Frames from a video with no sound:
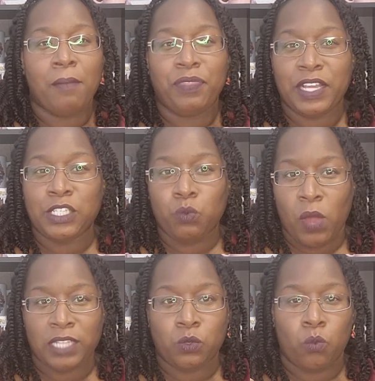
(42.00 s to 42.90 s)
This
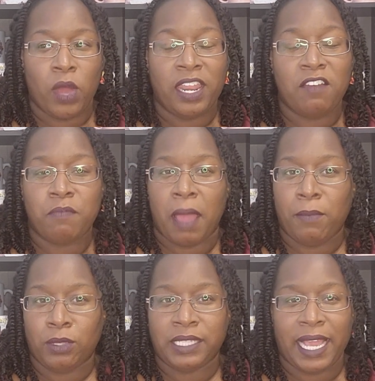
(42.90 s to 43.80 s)
was one of my
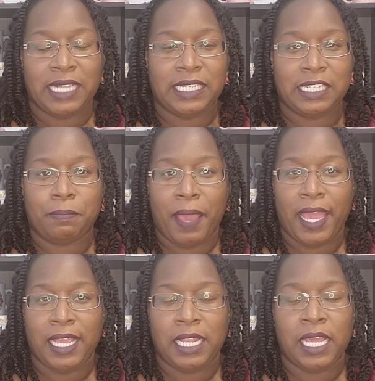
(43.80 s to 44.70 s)
most
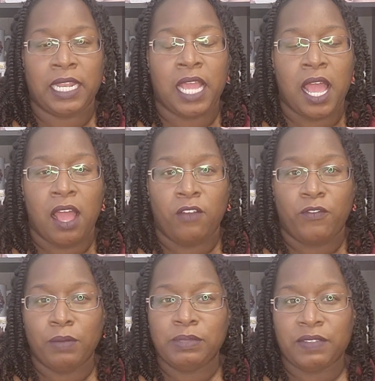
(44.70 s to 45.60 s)
anticipated
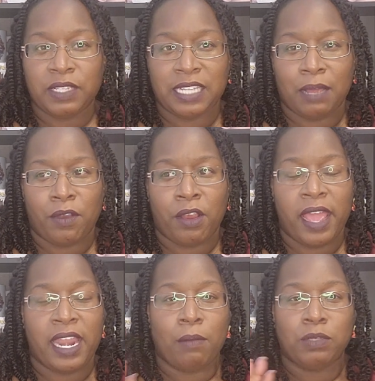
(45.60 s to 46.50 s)
films of the summer,
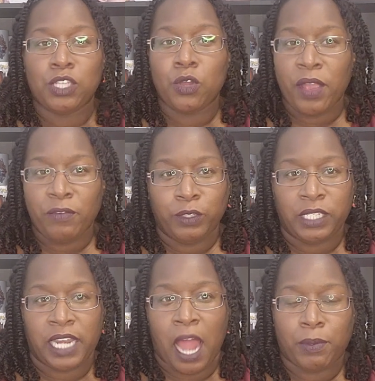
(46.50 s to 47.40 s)
and I was so grateful to
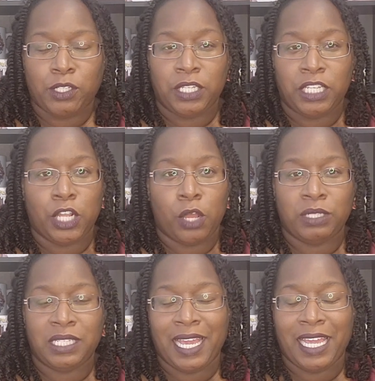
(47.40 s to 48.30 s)
get an opportunity to go
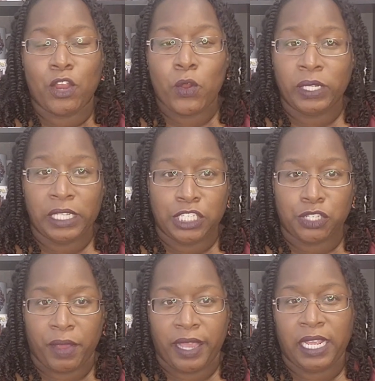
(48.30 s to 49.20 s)
see an early
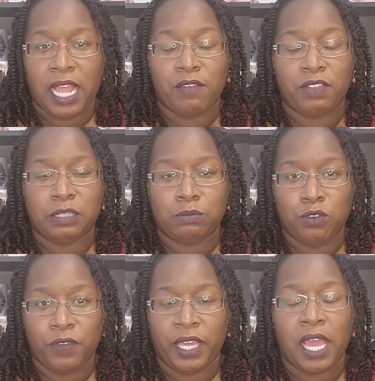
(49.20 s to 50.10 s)
screening of this
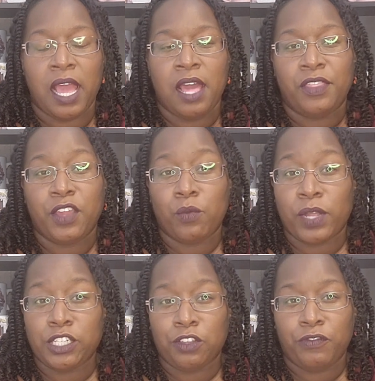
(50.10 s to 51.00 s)
movie. The
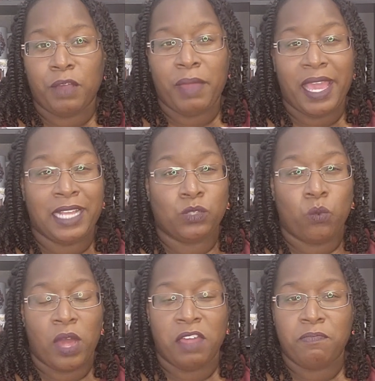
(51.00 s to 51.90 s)
original film is
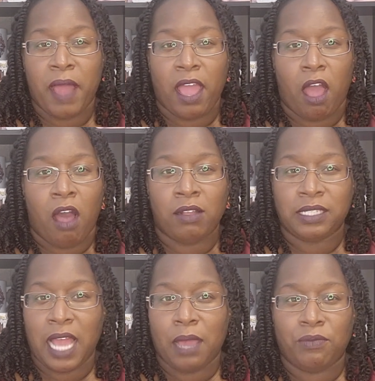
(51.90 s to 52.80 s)
one of my
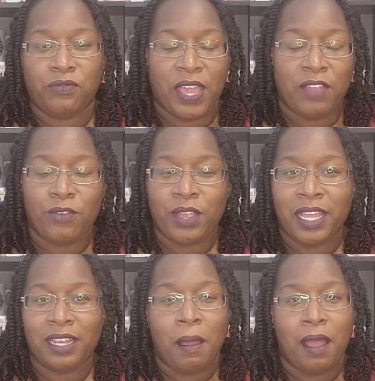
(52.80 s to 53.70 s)
all-time
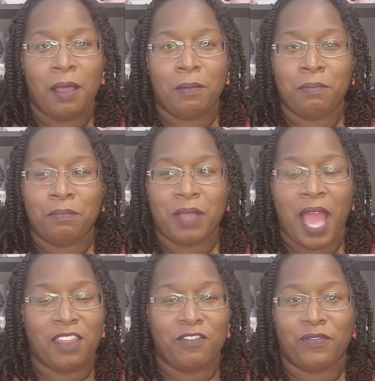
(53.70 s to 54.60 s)
favorite
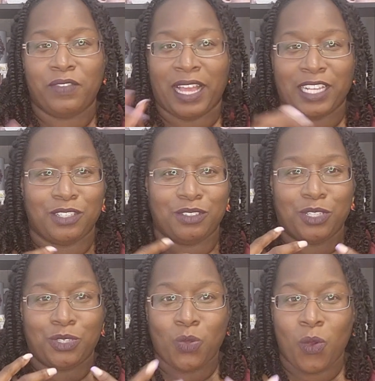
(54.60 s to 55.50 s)
kind of like
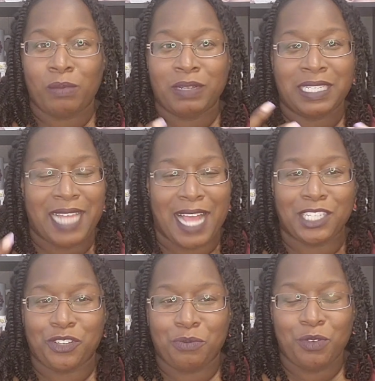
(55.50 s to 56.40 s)
storm
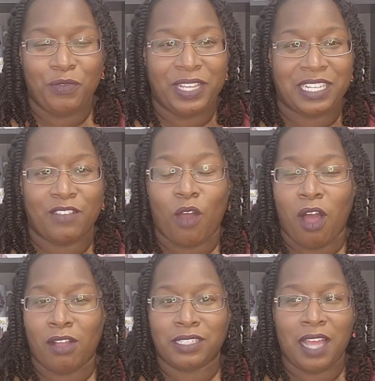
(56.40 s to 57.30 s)
disaster movies of
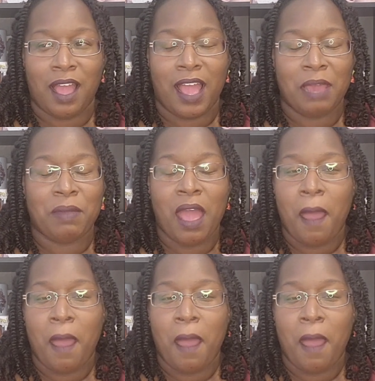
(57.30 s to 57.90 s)
all time.